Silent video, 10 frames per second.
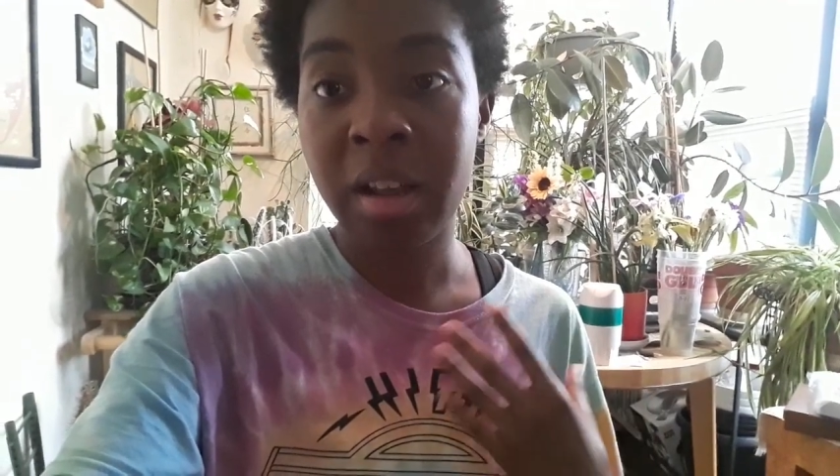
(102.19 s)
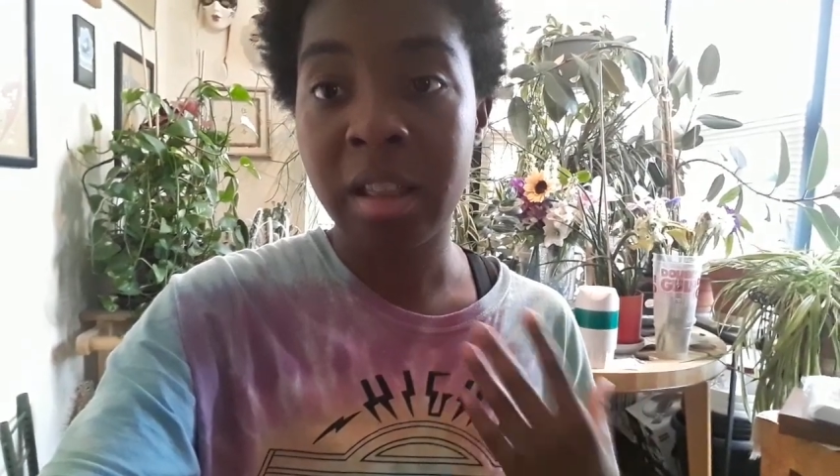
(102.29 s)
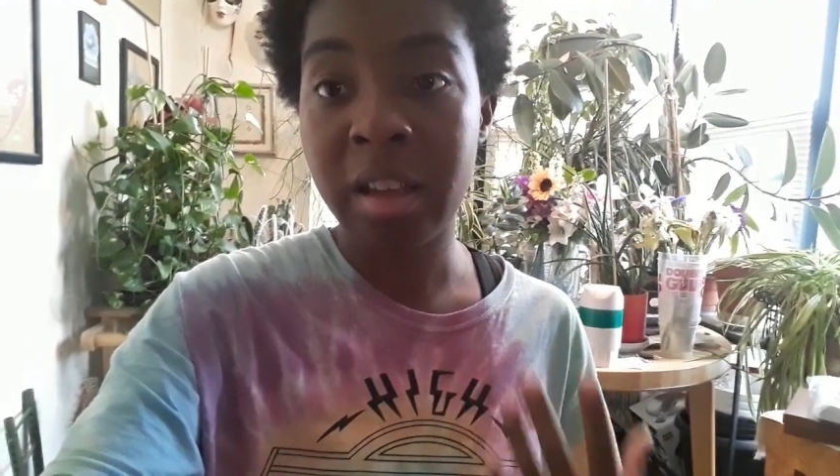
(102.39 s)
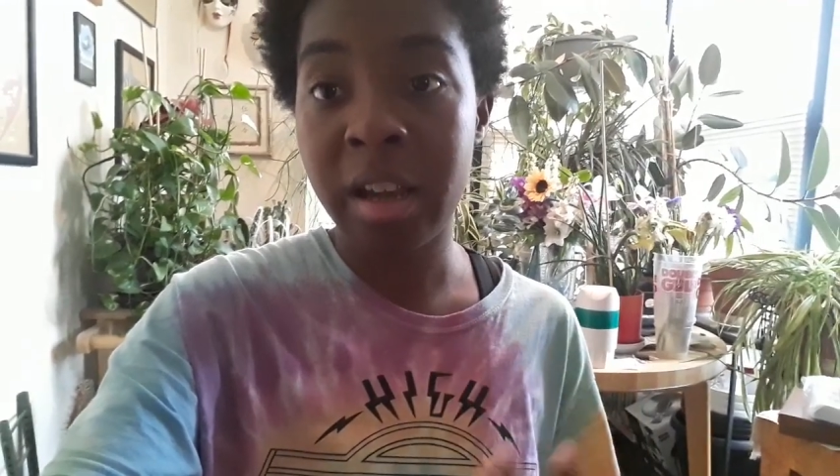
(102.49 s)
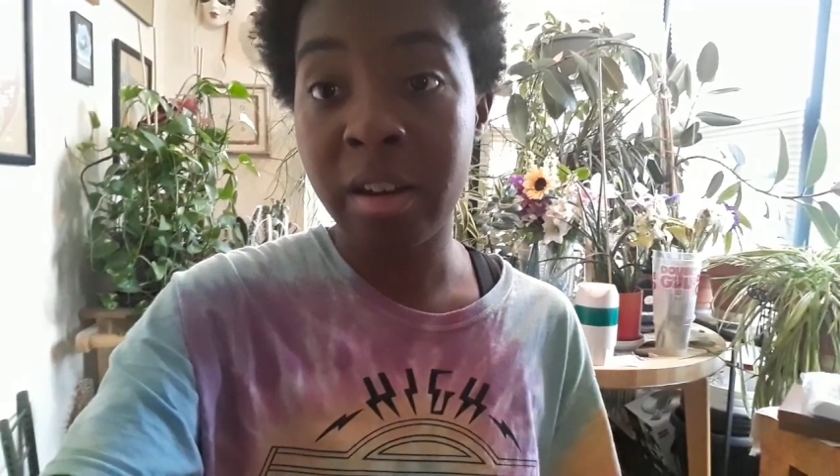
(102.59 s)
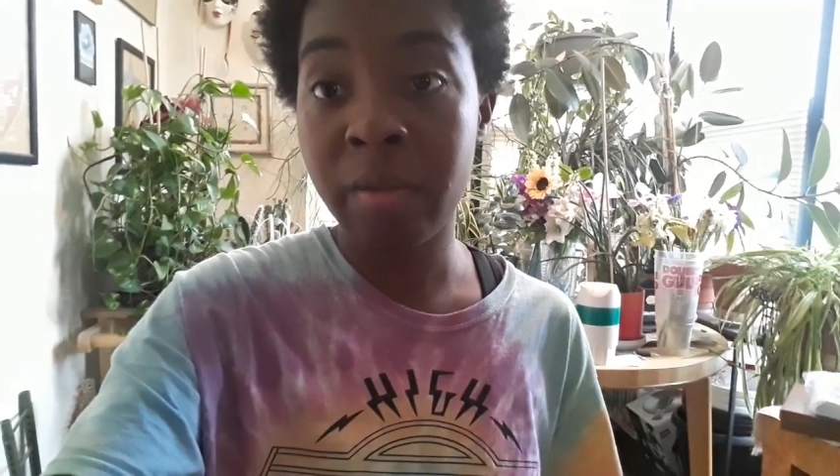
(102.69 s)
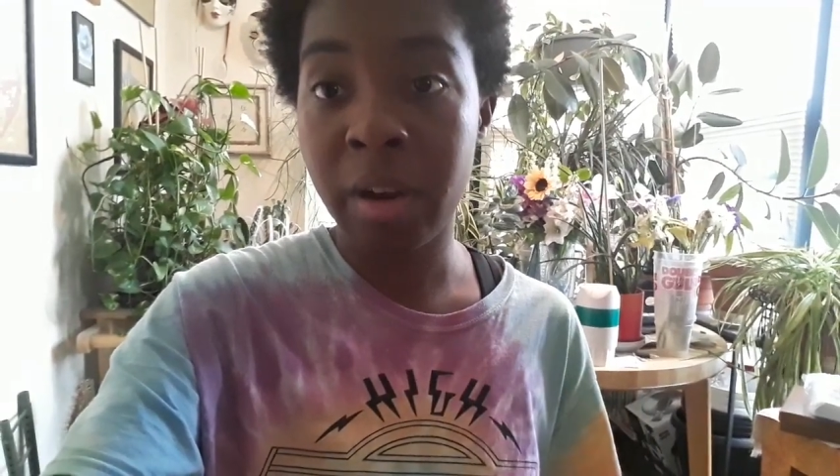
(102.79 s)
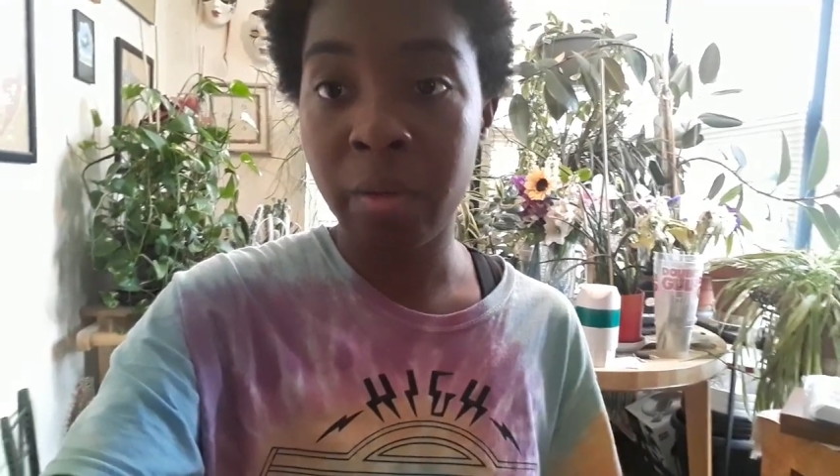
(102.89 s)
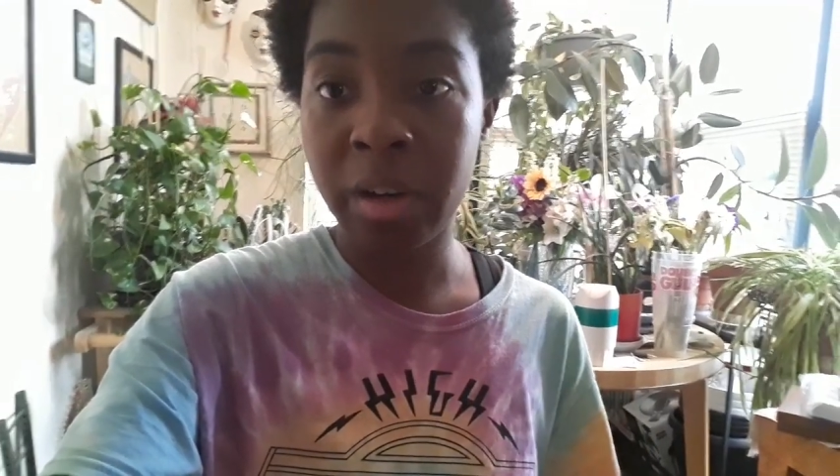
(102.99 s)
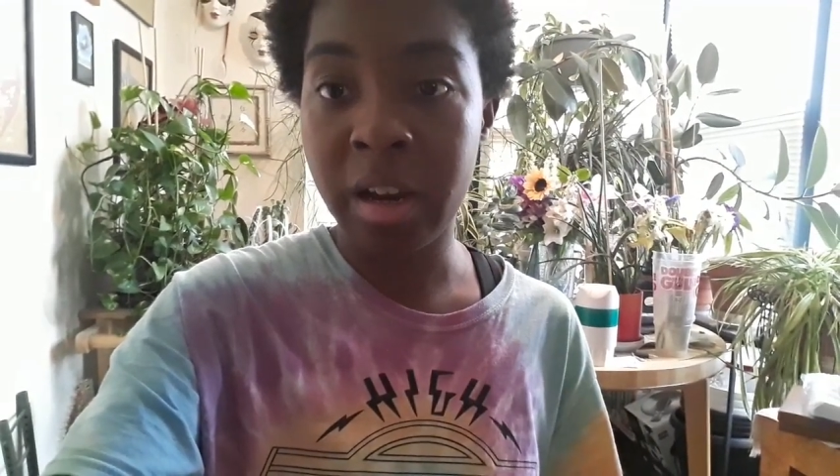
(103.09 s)
at the end of
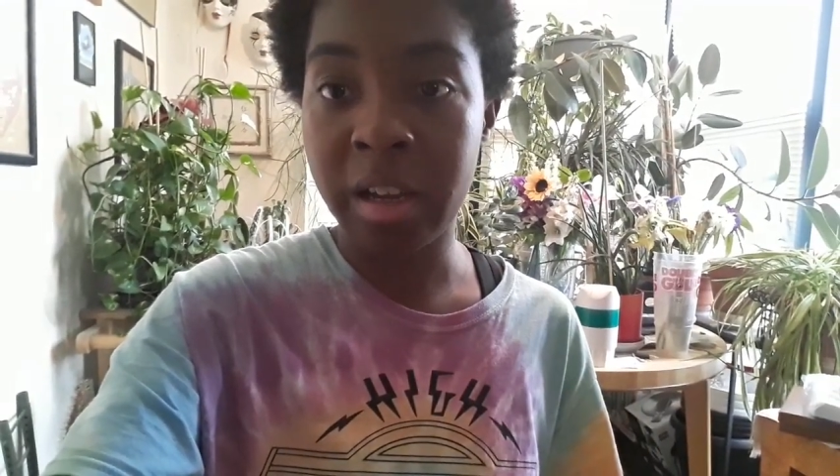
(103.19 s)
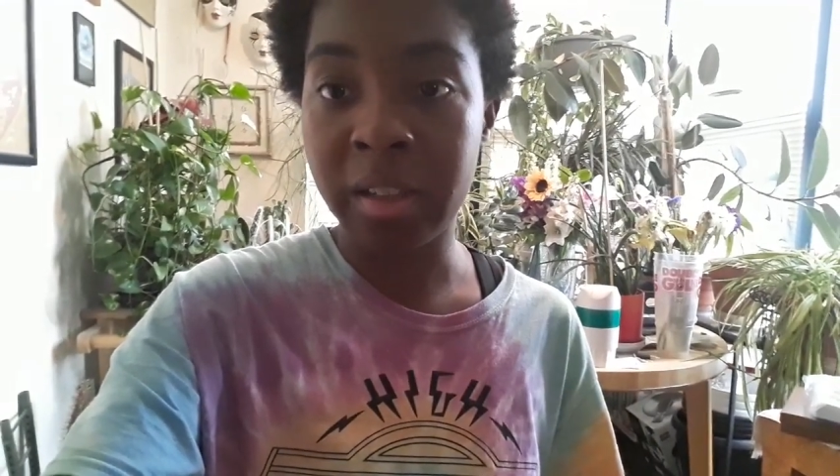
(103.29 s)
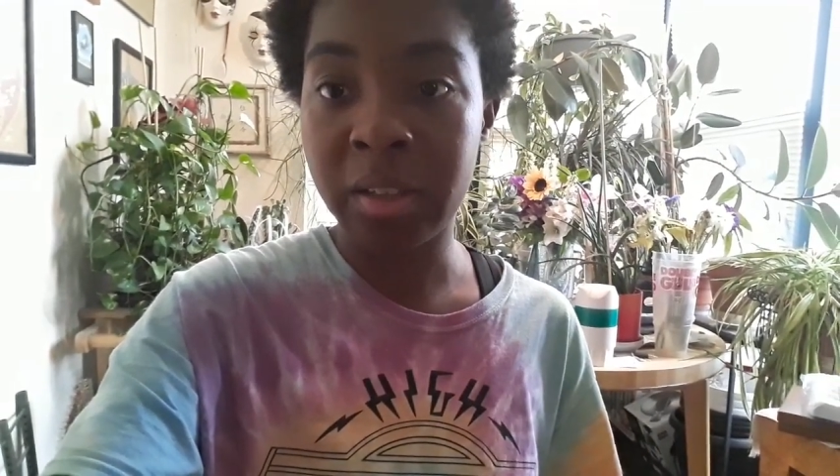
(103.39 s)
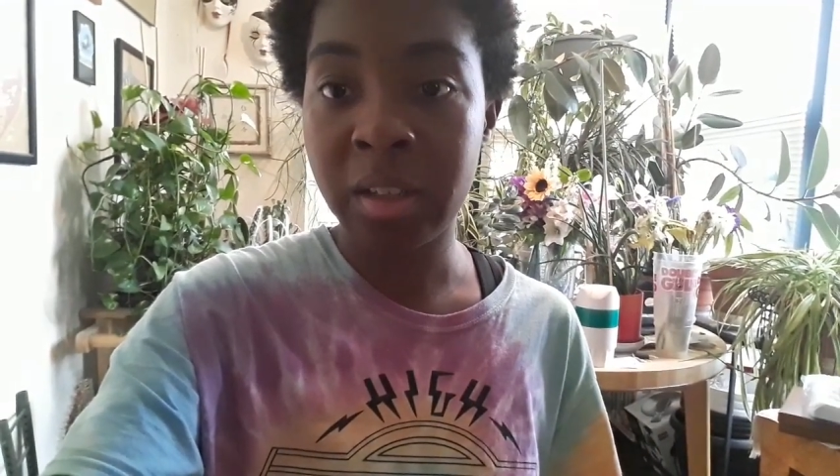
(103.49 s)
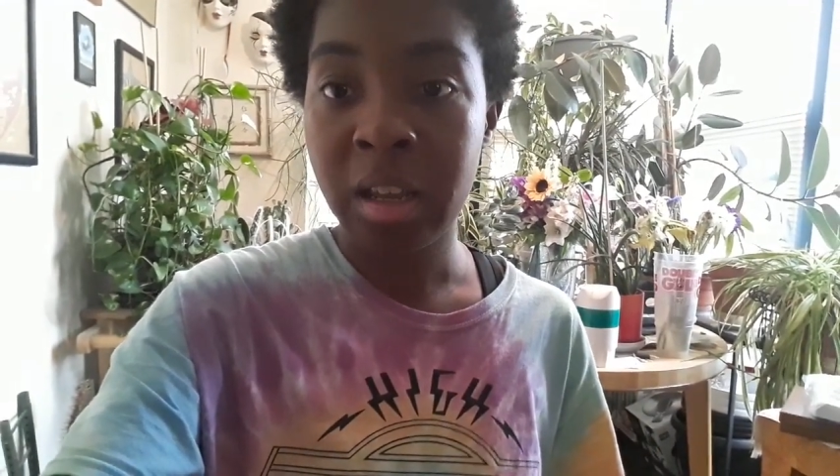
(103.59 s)
every night.